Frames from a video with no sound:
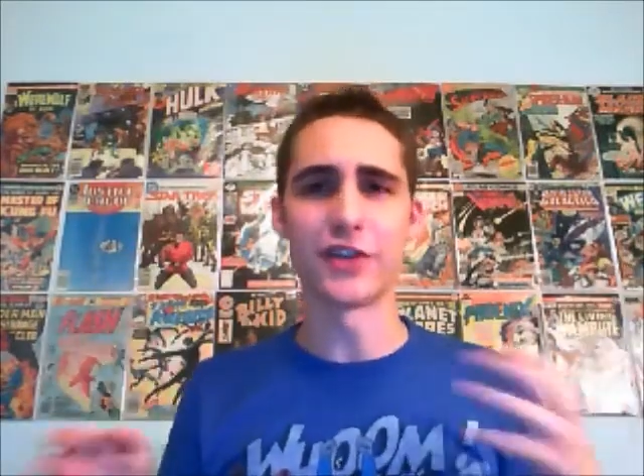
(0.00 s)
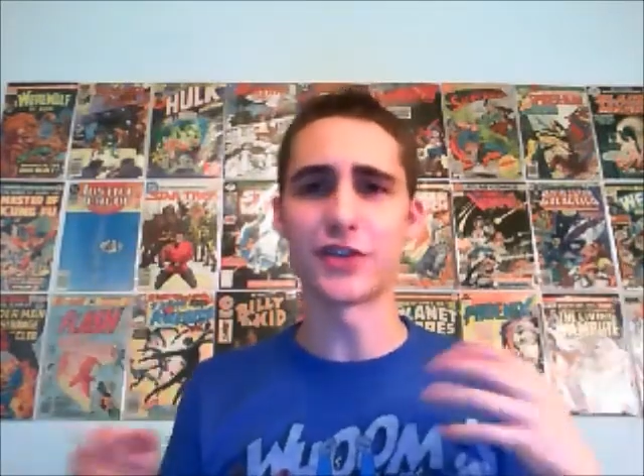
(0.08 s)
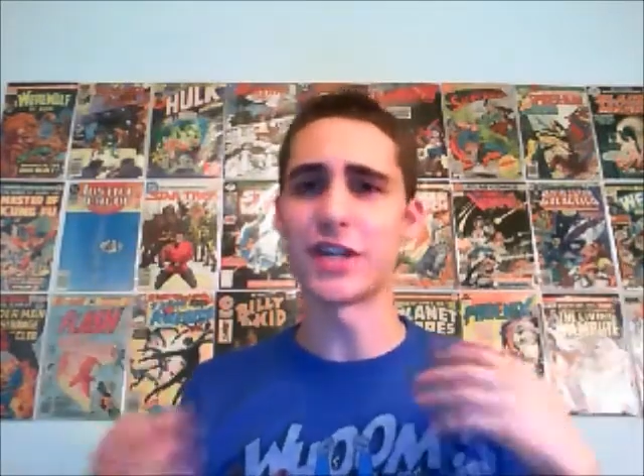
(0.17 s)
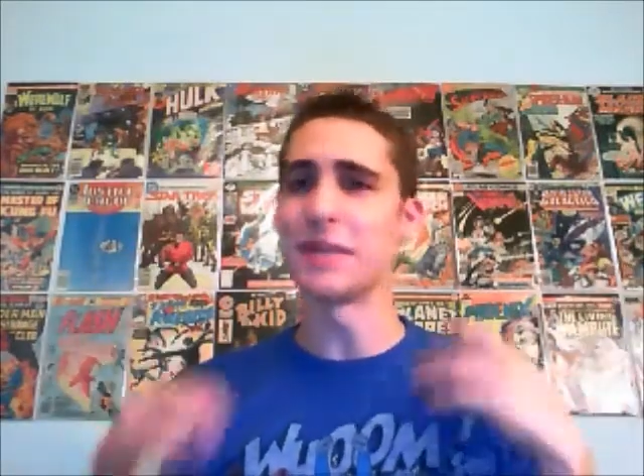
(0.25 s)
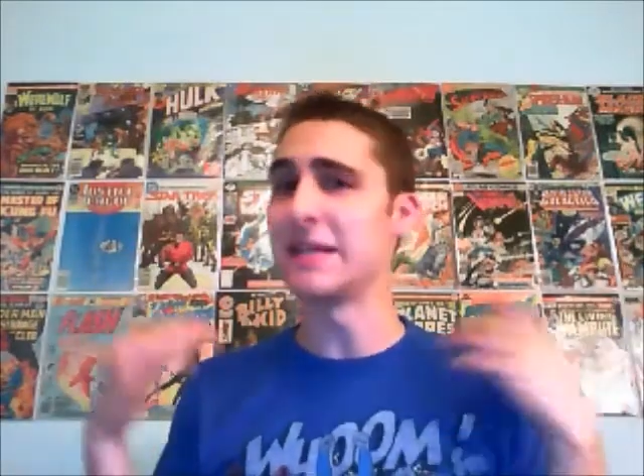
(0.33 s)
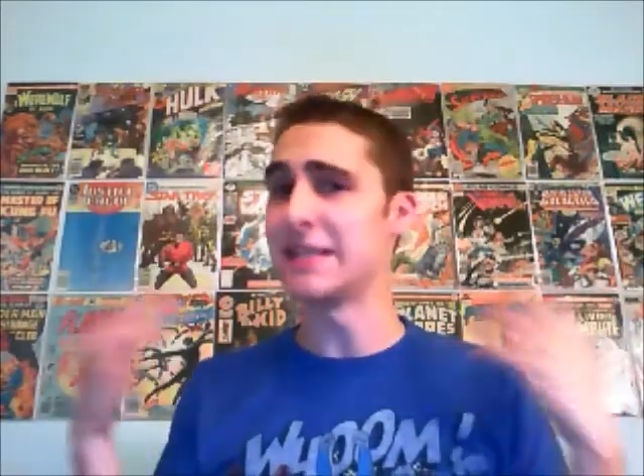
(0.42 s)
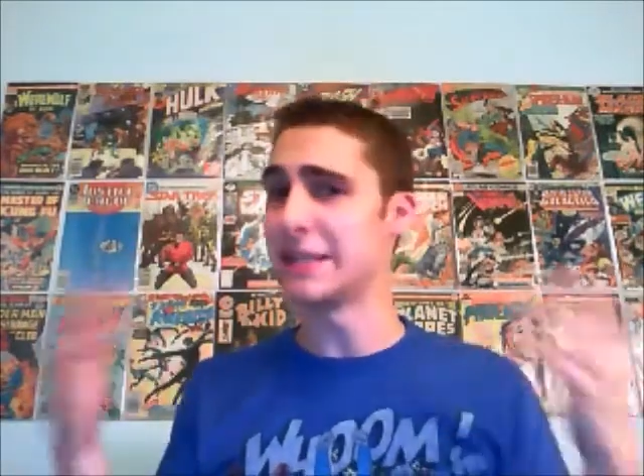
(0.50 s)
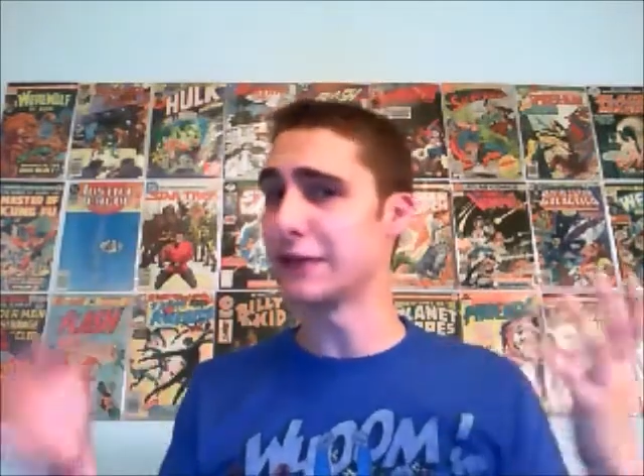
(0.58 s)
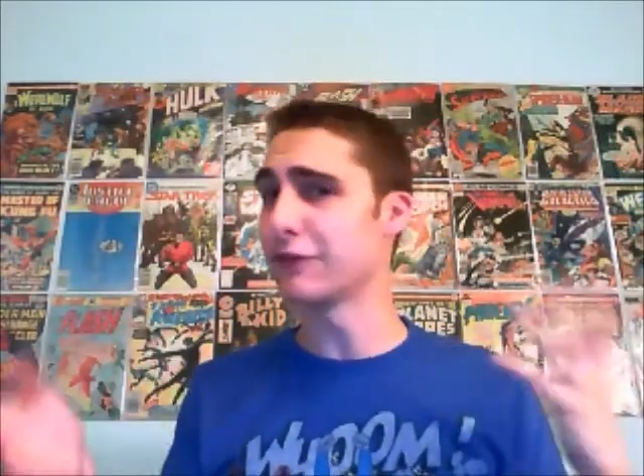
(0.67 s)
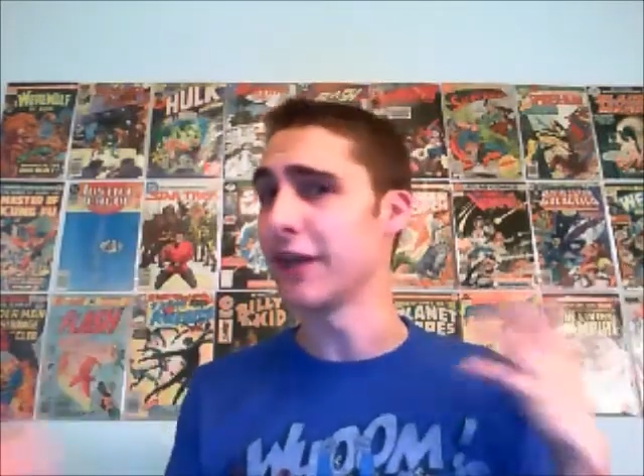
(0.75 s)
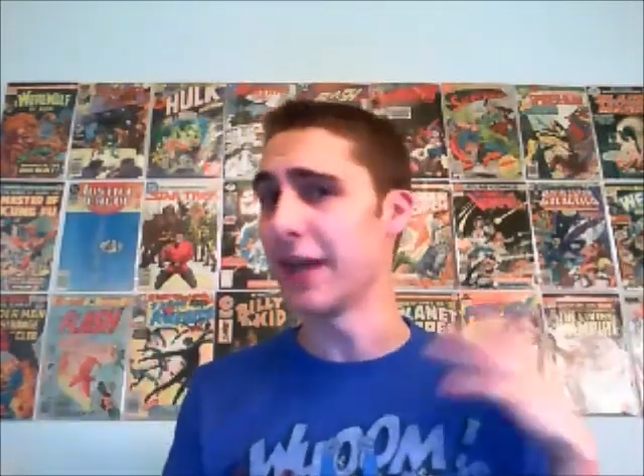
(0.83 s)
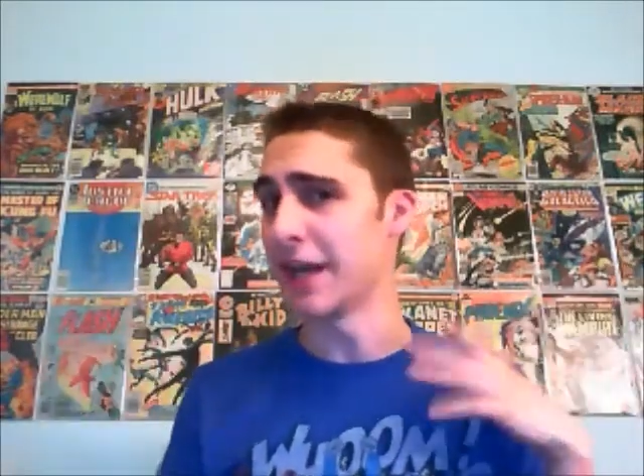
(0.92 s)
there's going to be
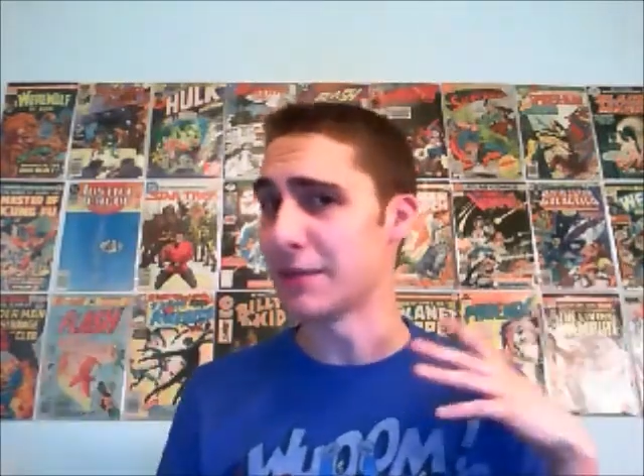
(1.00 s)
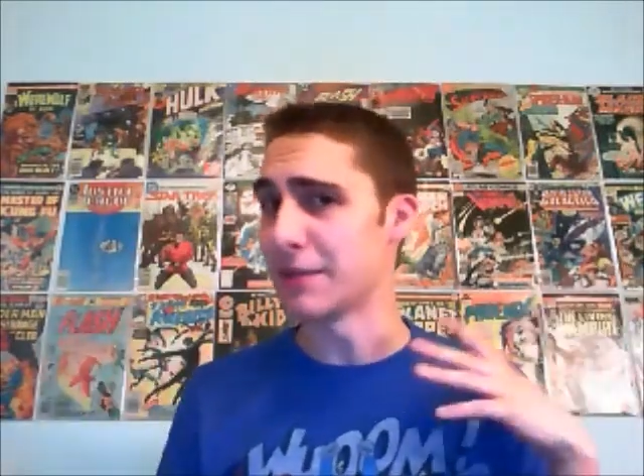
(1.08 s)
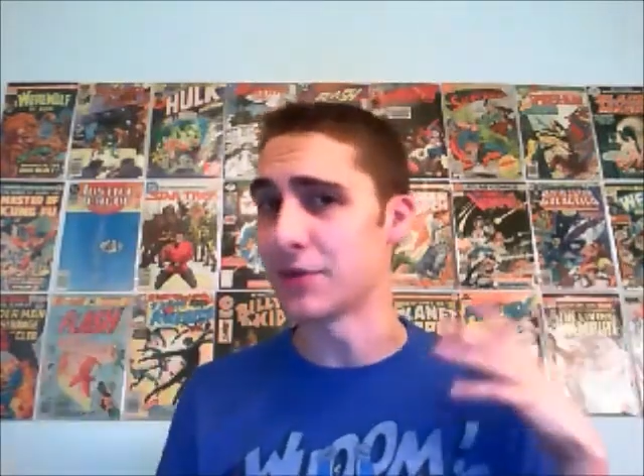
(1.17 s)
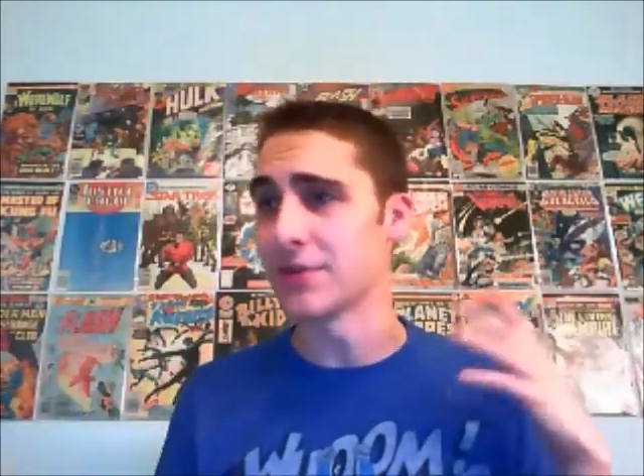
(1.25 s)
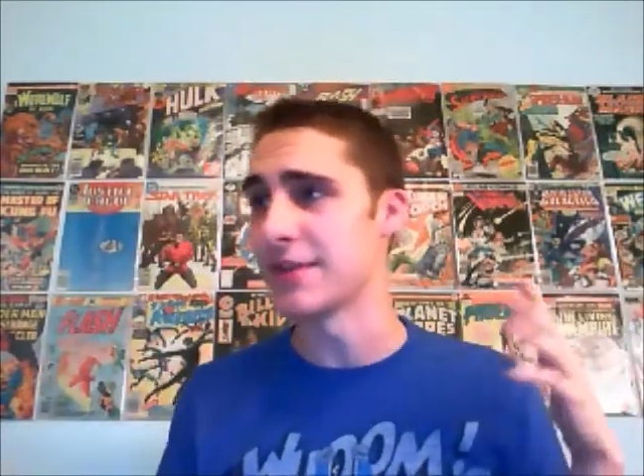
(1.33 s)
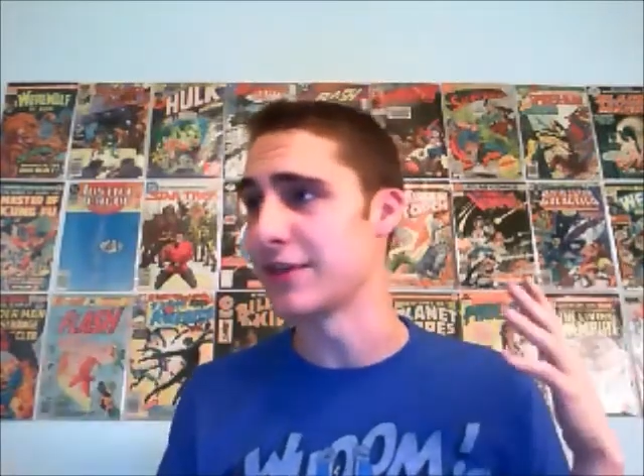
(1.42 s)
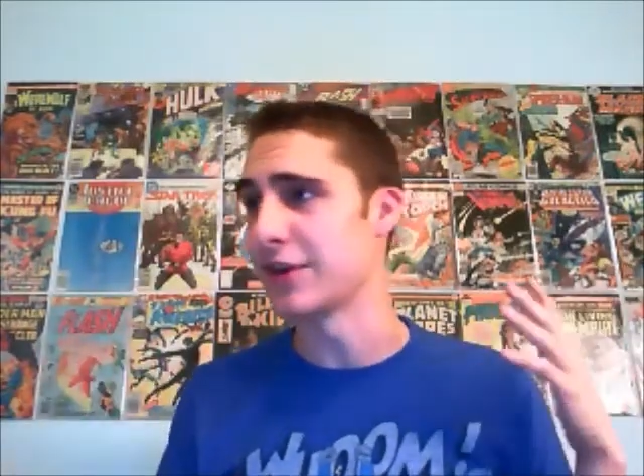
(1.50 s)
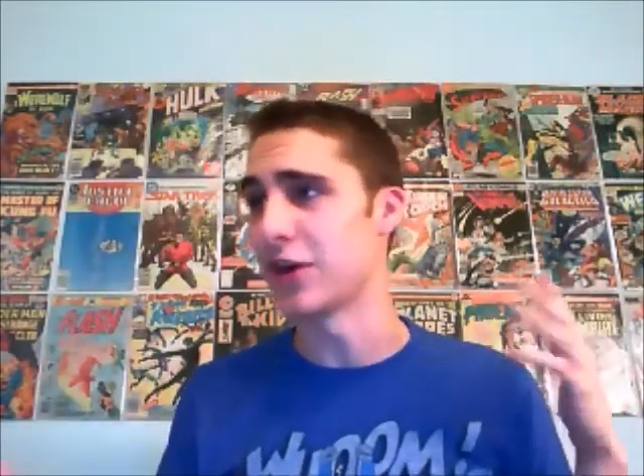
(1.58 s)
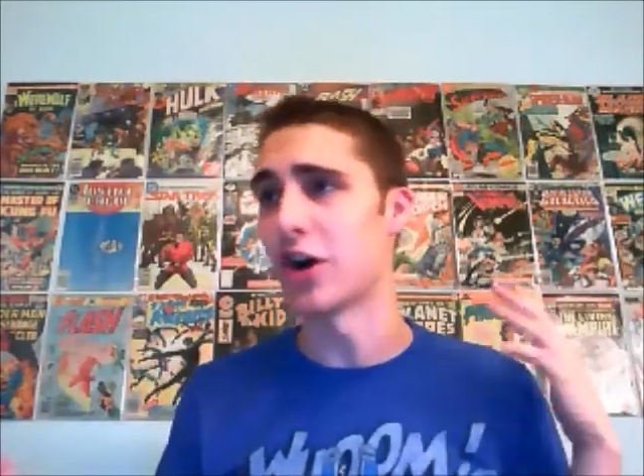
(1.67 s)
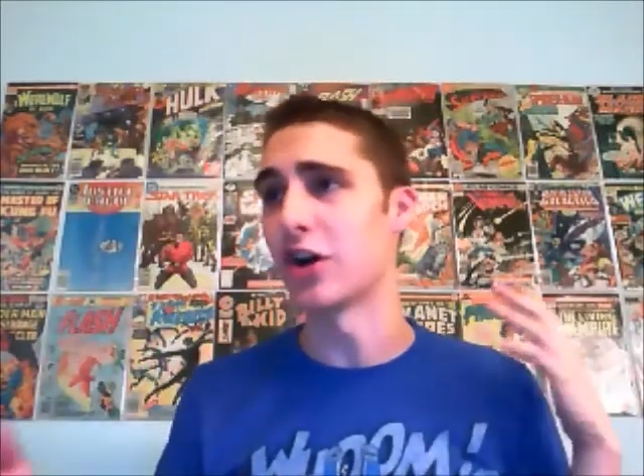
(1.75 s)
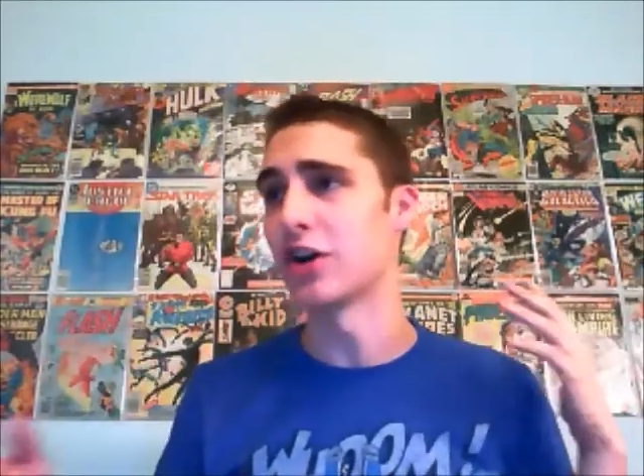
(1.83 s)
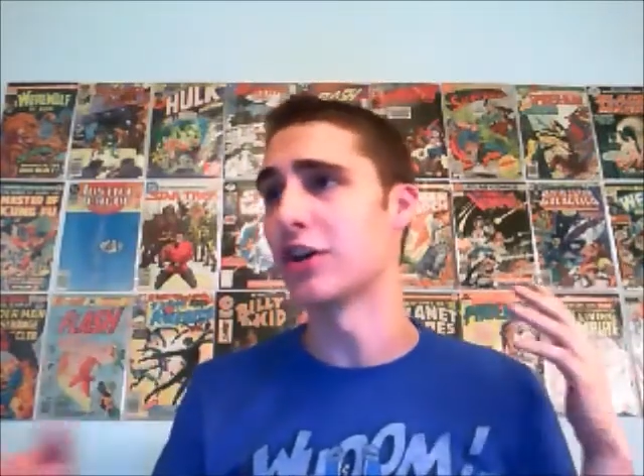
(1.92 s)
different animals than there
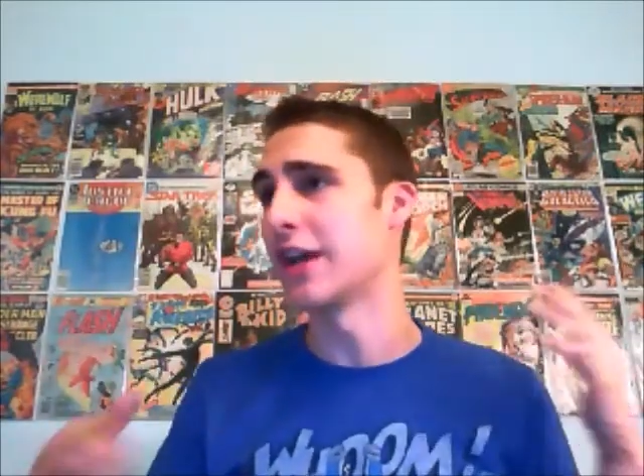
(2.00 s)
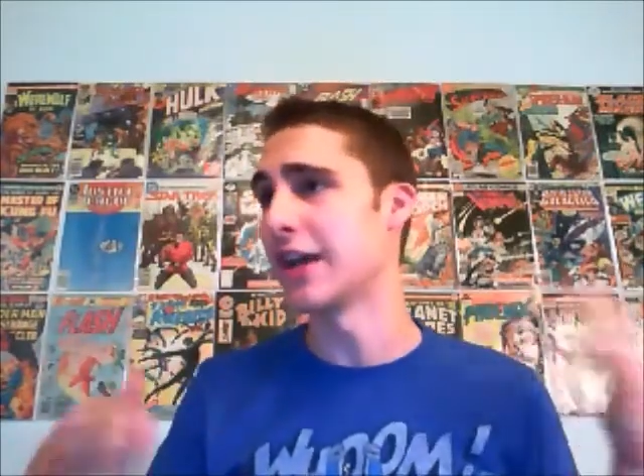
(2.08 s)
are on